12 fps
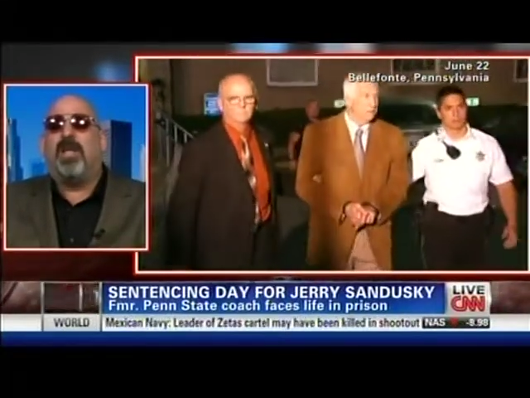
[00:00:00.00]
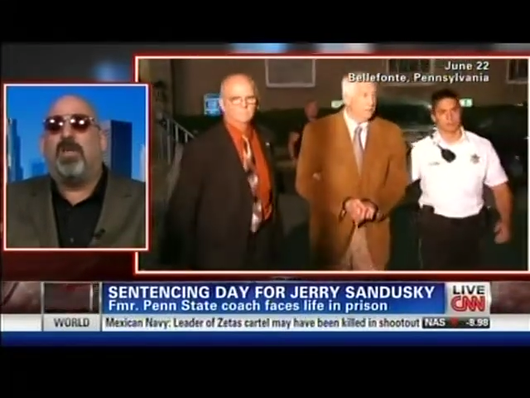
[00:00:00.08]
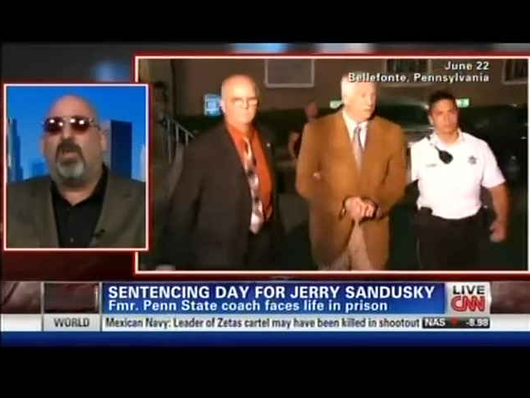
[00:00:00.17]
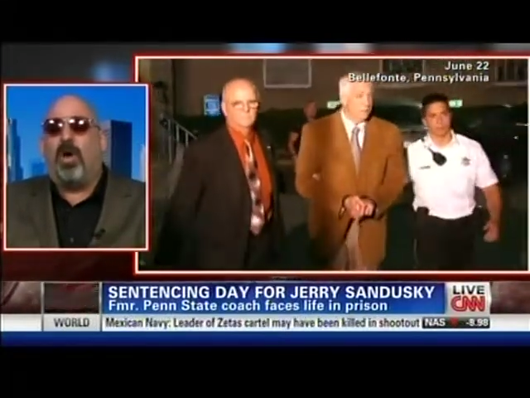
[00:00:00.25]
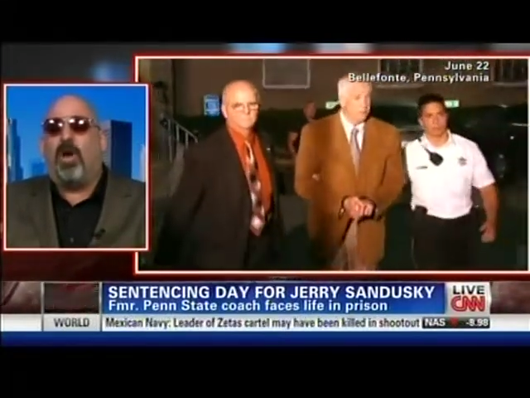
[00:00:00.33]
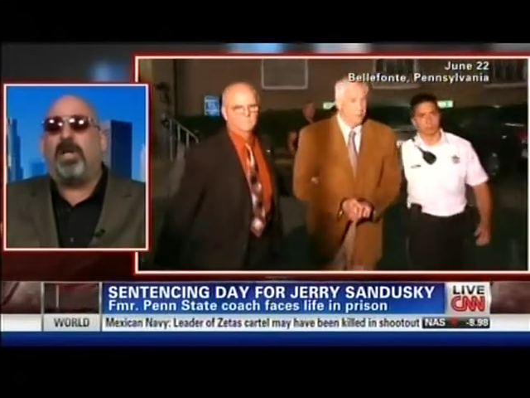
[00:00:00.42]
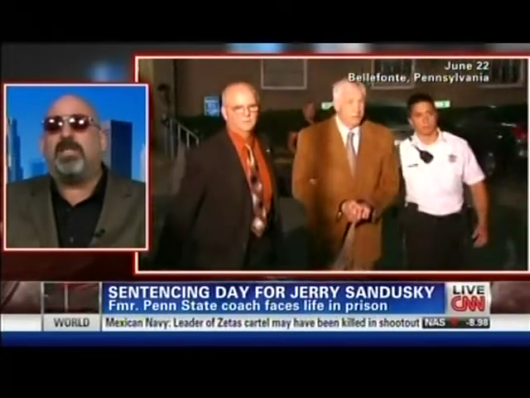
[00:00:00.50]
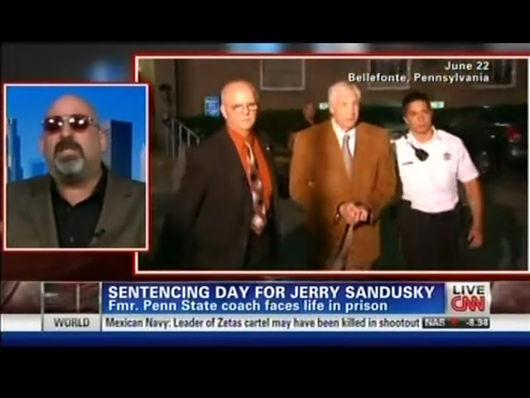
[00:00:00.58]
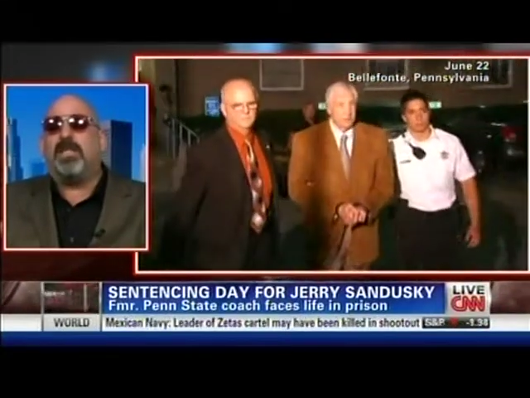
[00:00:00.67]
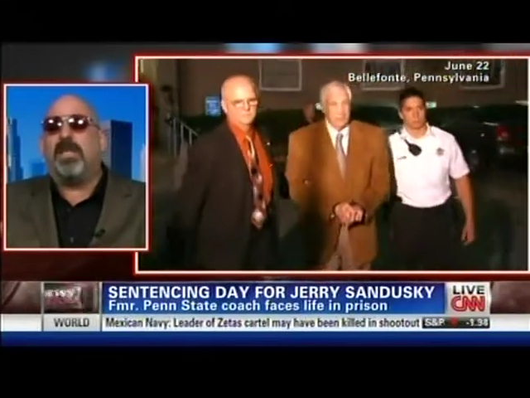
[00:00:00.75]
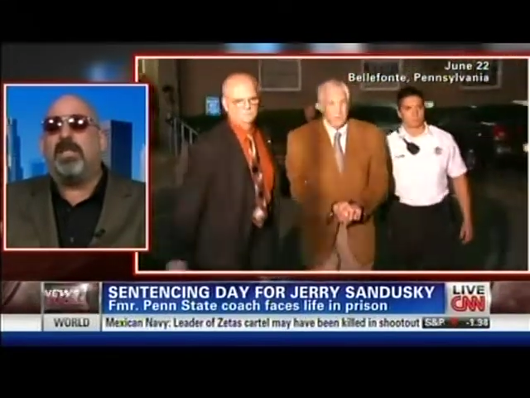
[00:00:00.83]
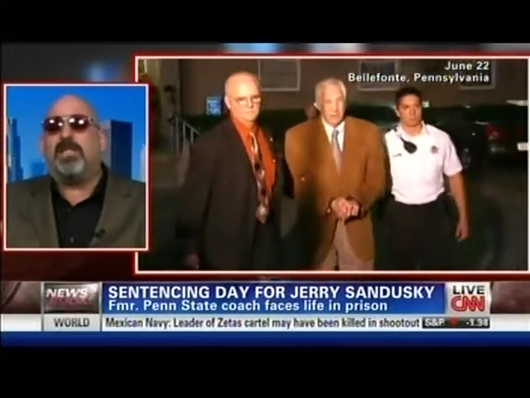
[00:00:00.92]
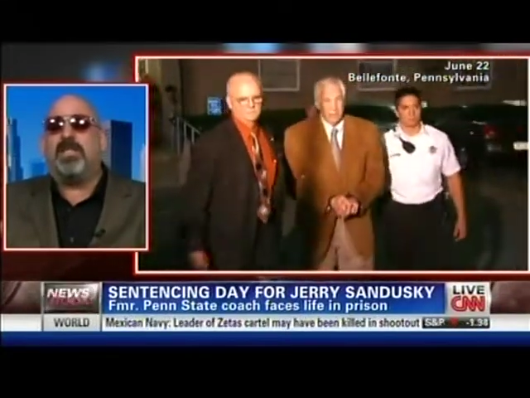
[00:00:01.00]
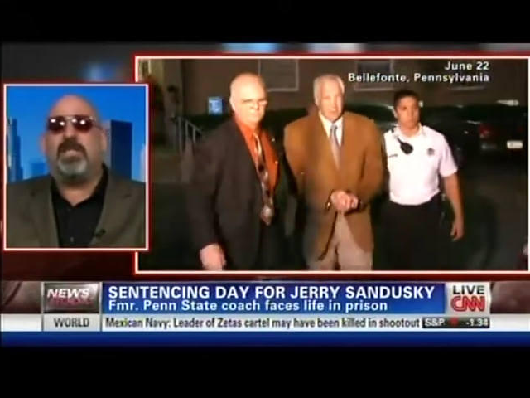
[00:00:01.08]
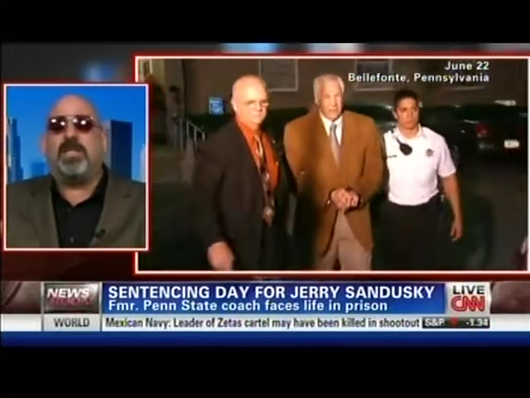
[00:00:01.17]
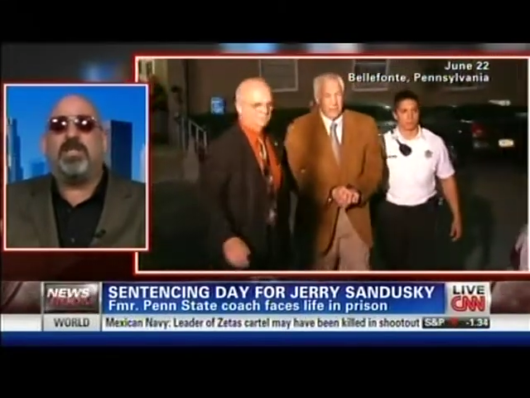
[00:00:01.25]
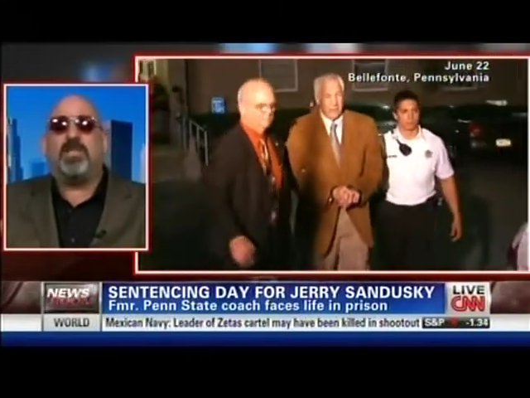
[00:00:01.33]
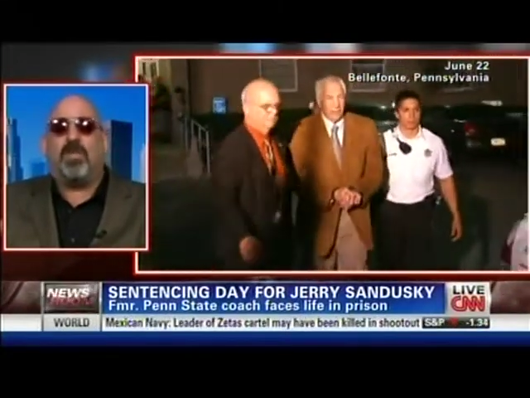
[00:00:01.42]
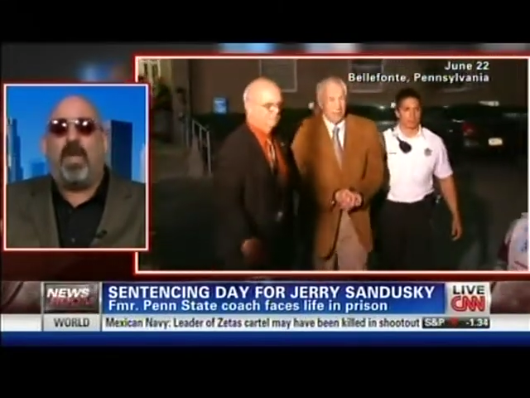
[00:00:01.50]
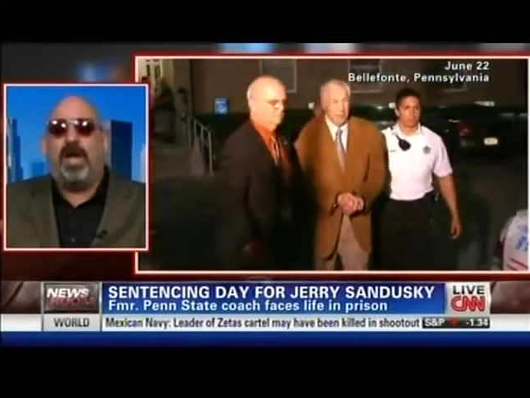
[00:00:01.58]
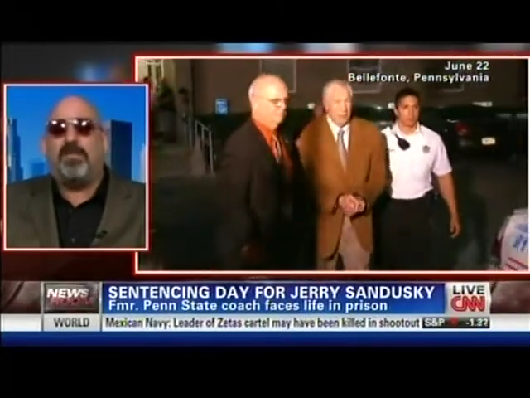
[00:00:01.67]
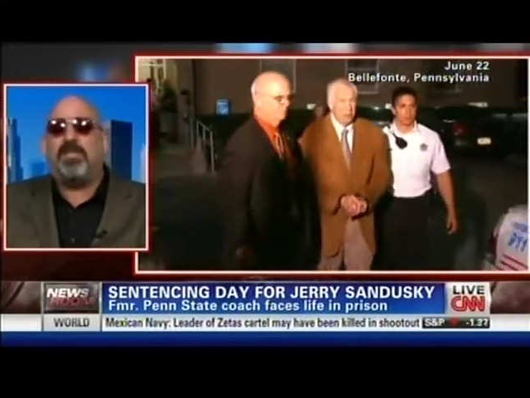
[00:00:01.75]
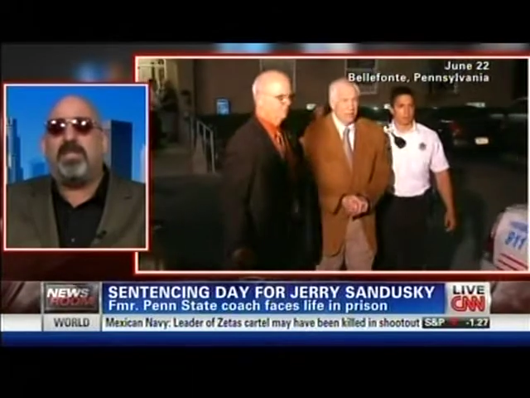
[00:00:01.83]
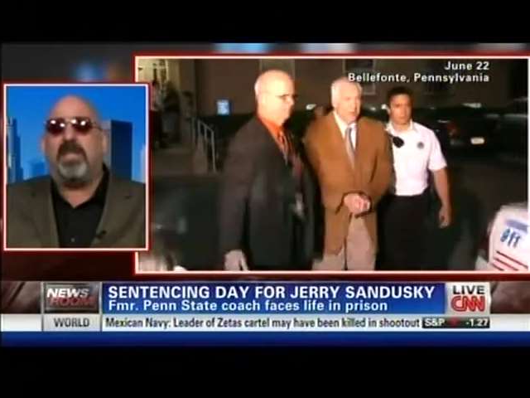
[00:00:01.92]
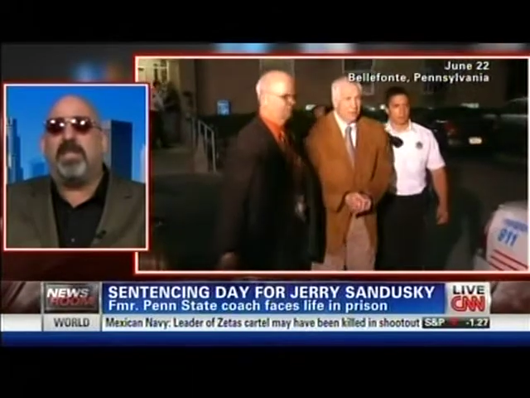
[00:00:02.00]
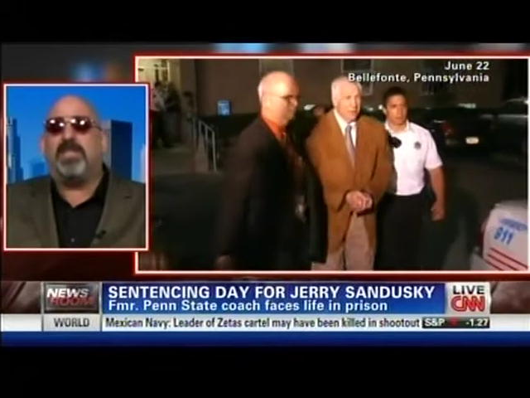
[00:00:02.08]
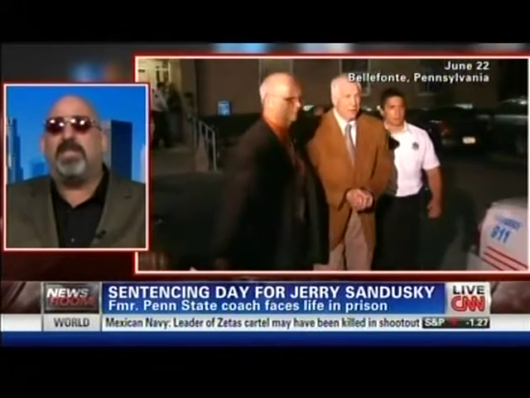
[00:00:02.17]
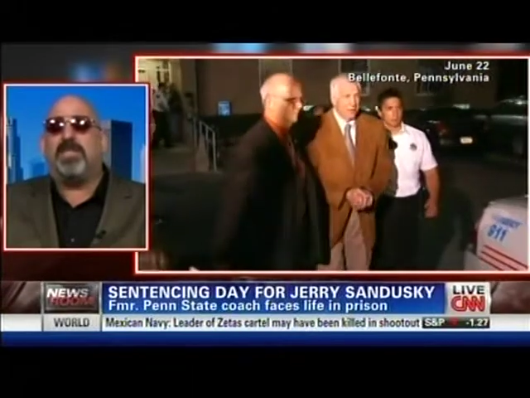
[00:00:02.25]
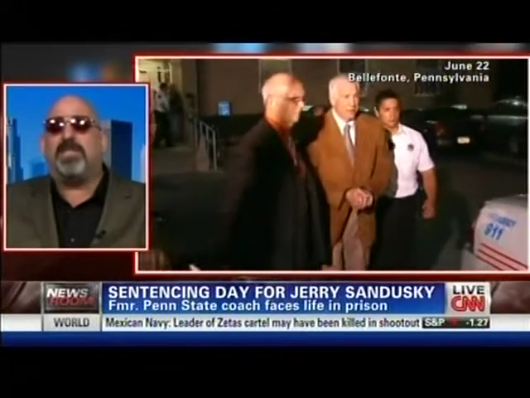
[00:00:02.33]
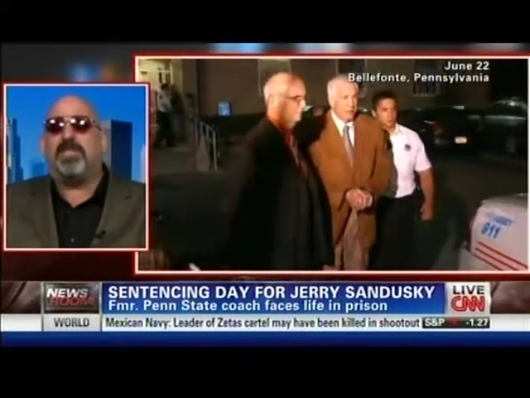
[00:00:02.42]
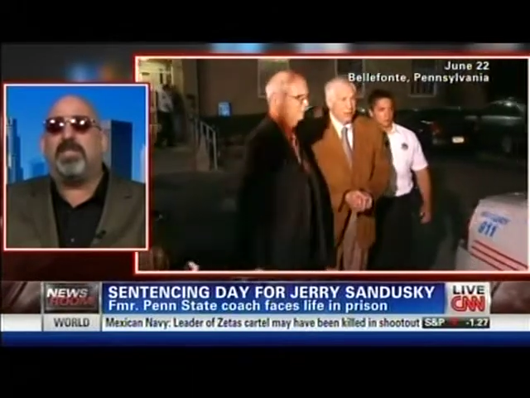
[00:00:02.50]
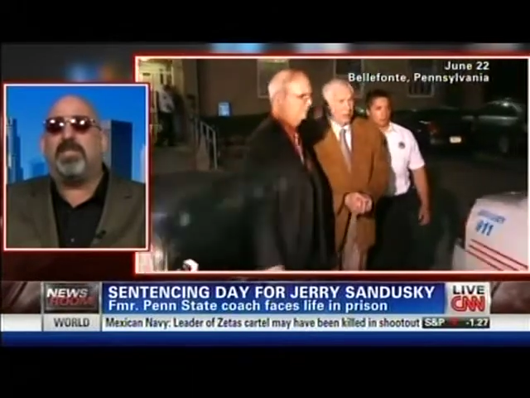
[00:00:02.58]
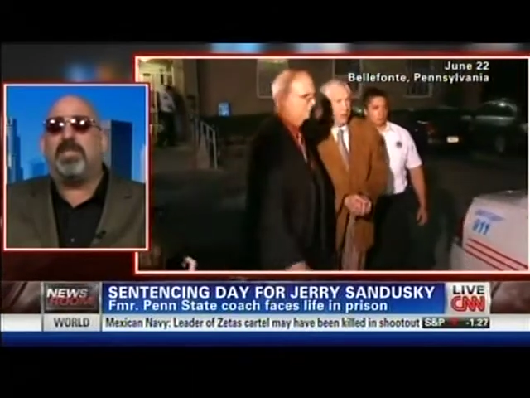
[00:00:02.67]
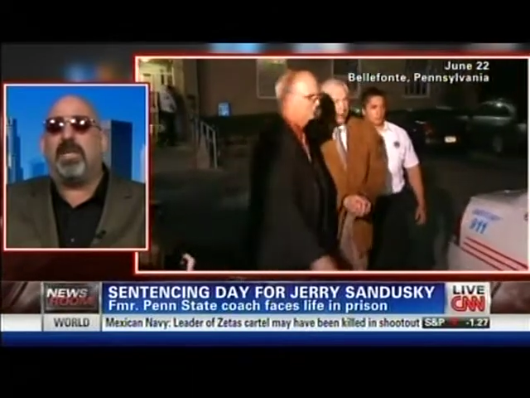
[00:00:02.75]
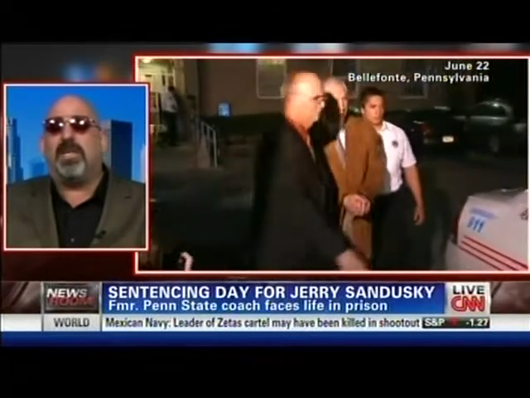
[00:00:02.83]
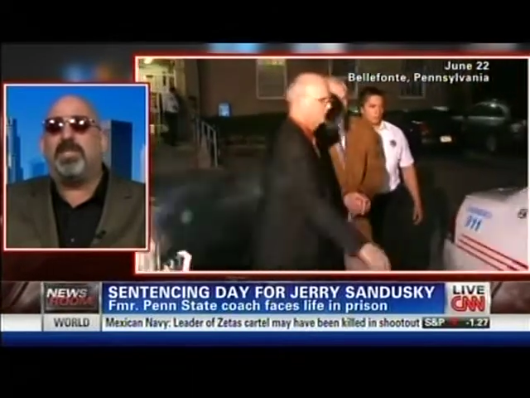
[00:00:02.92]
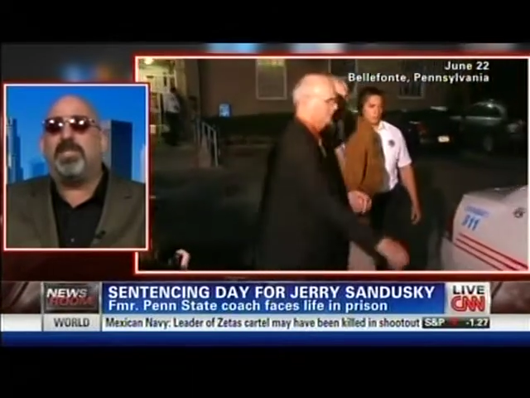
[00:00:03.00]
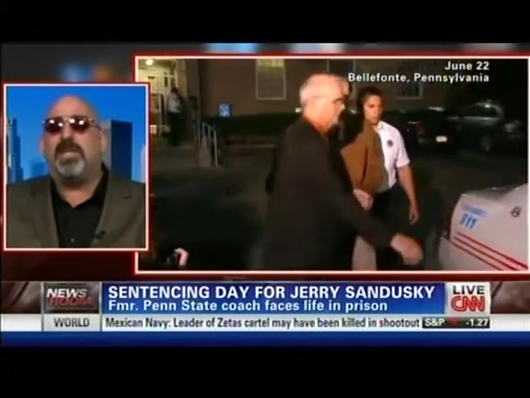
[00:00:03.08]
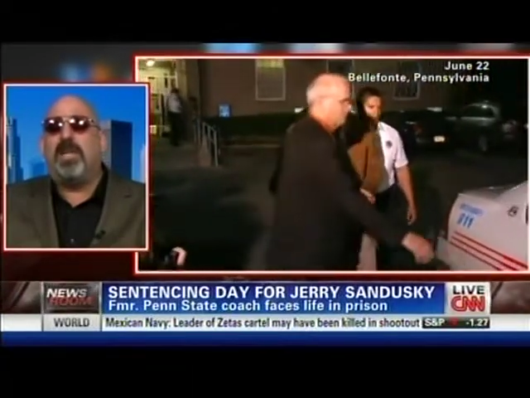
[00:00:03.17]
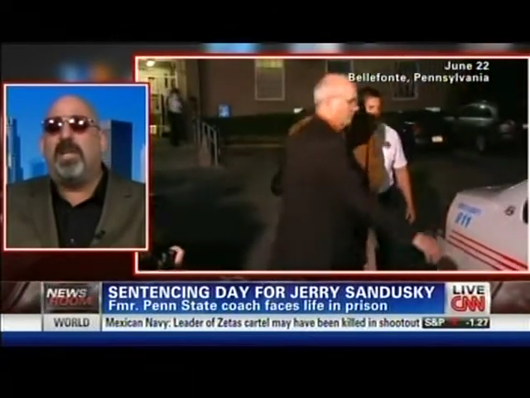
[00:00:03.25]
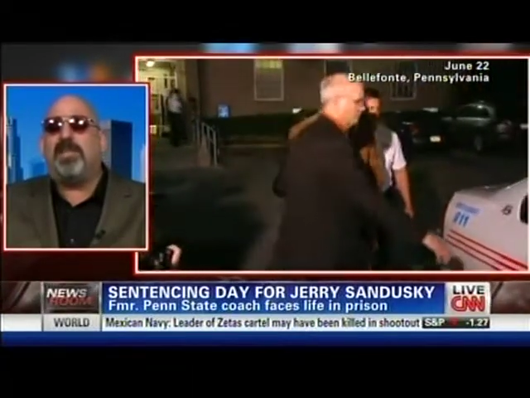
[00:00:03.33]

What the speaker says: long sentences, life sentences and such.